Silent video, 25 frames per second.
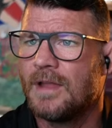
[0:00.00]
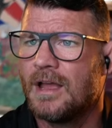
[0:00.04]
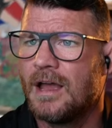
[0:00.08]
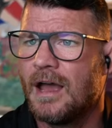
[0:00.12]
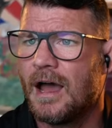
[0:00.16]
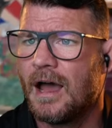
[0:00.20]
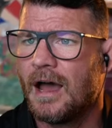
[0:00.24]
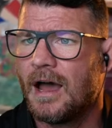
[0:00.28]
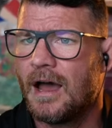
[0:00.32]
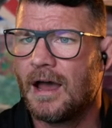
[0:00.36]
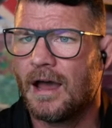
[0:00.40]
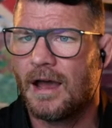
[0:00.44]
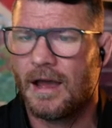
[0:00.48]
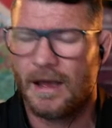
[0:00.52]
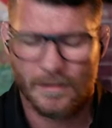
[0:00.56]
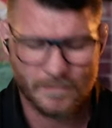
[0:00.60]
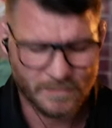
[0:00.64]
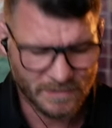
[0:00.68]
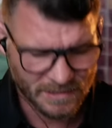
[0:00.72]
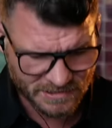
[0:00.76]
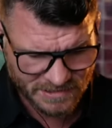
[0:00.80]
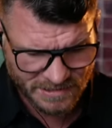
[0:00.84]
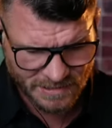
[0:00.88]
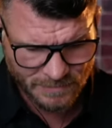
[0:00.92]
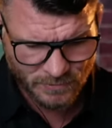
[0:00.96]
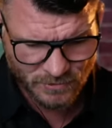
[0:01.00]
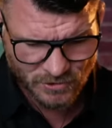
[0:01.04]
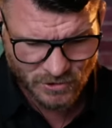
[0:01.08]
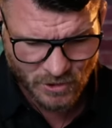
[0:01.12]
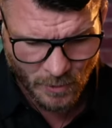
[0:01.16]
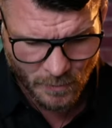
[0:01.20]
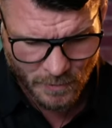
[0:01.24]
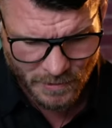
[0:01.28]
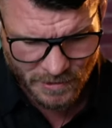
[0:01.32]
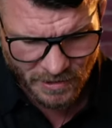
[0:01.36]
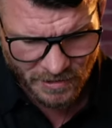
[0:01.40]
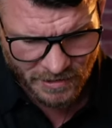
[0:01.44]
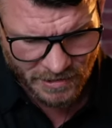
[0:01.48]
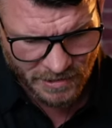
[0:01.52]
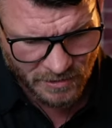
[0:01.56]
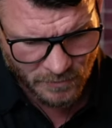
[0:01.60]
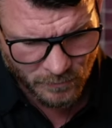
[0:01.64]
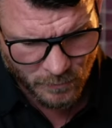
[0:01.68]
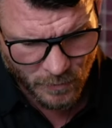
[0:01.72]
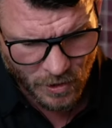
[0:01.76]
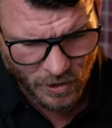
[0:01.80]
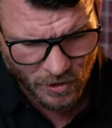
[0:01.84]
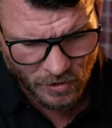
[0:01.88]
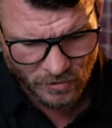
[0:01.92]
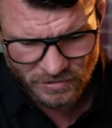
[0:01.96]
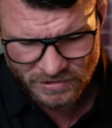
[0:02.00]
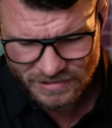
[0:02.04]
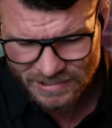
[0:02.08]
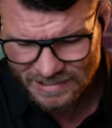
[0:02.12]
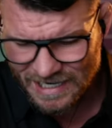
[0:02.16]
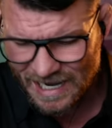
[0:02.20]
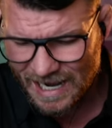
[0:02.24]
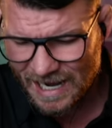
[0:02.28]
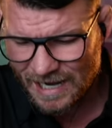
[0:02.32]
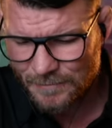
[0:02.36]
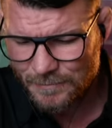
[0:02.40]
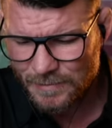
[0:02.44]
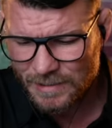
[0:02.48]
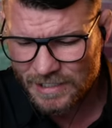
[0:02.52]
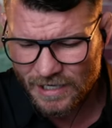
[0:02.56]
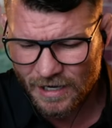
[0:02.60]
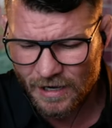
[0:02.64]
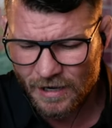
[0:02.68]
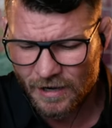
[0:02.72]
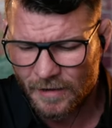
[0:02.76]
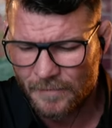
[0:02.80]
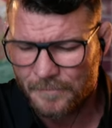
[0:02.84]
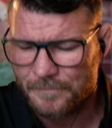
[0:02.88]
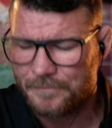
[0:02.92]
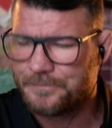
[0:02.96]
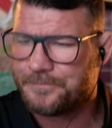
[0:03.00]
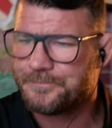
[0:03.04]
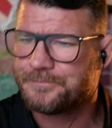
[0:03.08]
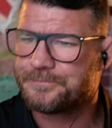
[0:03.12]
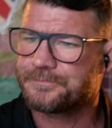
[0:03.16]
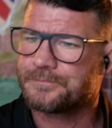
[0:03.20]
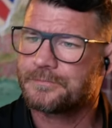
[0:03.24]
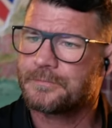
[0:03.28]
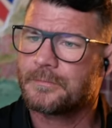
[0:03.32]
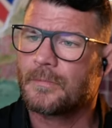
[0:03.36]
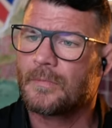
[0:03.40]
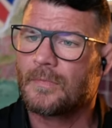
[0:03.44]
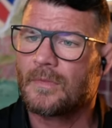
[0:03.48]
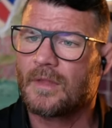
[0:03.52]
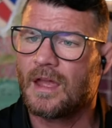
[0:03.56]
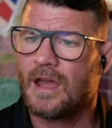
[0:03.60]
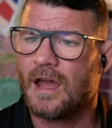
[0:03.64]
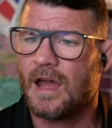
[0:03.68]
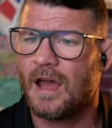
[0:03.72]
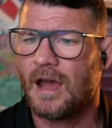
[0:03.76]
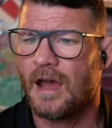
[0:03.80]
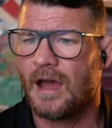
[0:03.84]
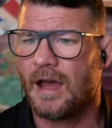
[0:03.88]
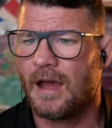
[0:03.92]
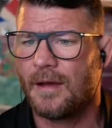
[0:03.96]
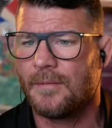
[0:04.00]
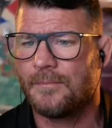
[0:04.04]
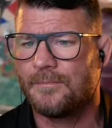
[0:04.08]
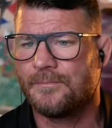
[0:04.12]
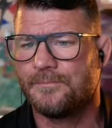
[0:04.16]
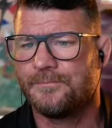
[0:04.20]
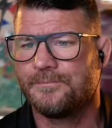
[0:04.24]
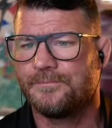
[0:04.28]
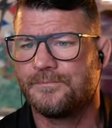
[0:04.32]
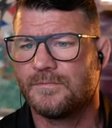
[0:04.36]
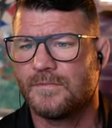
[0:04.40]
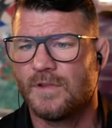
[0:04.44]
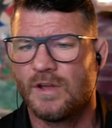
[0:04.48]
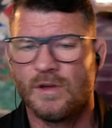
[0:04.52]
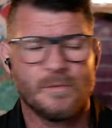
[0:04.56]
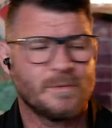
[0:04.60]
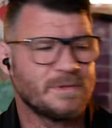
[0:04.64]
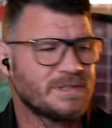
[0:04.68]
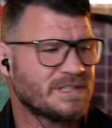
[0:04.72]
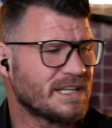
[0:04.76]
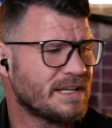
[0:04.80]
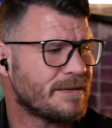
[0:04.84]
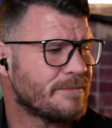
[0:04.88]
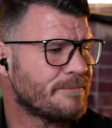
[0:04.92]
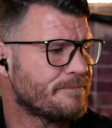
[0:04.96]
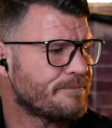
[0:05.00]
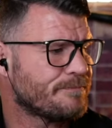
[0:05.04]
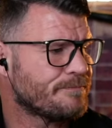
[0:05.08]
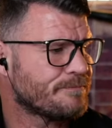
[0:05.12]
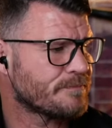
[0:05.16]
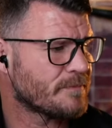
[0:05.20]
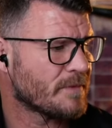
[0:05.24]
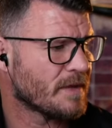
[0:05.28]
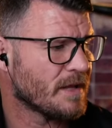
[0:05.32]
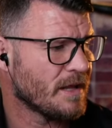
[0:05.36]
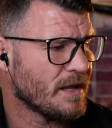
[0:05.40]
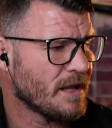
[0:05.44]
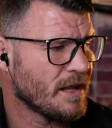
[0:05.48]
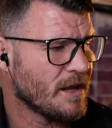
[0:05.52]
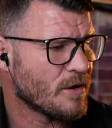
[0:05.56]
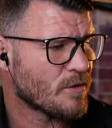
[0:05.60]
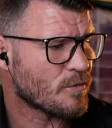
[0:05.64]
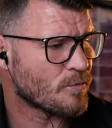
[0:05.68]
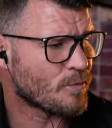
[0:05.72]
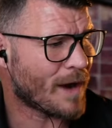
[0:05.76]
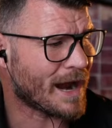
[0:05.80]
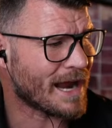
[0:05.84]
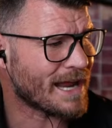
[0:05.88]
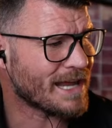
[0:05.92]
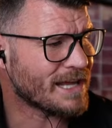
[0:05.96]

Um, let's see what's going on in the world. Tonight we got, uh, who is it? Ryan